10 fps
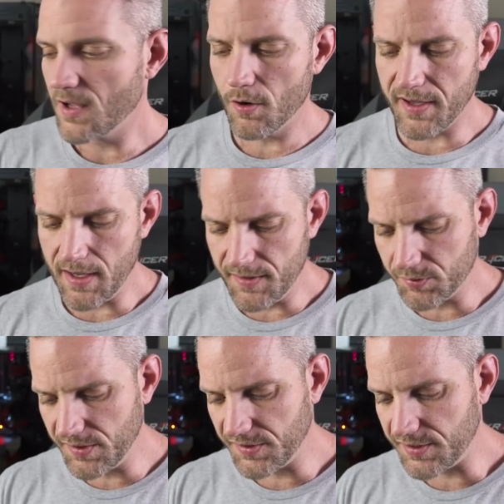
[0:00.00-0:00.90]
Okay, this
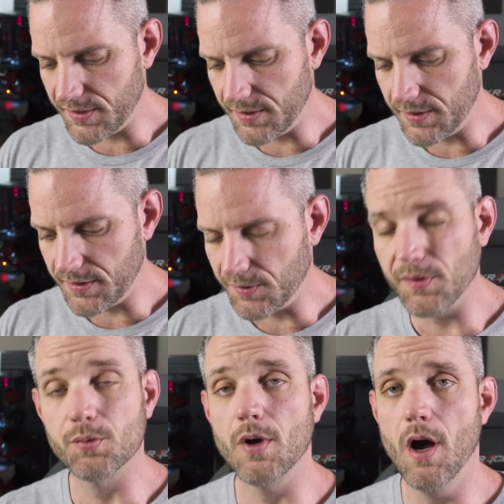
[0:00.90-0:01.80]
one's this
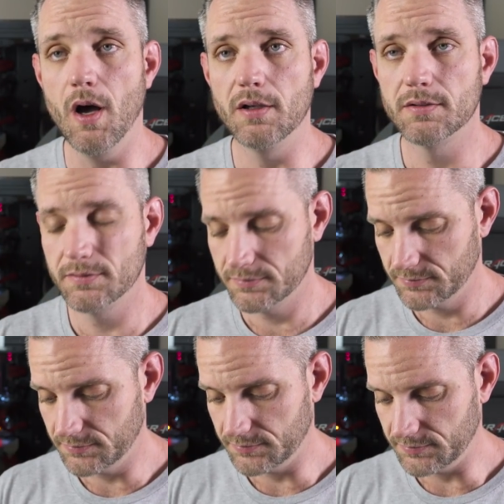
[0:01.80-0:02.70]
one's raw.
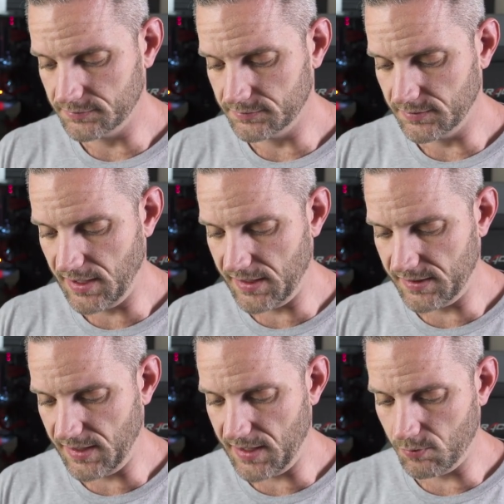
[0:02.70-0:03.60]

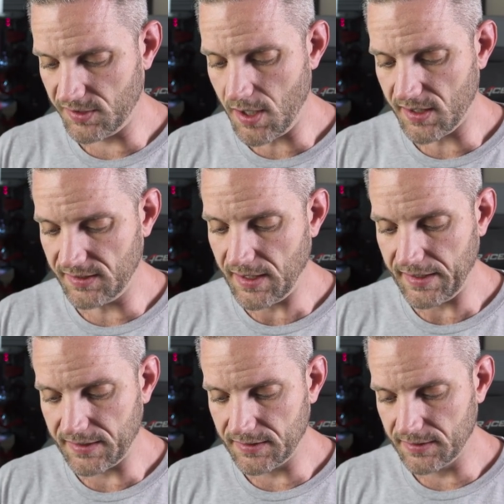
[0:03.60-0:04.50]
And and we're talking like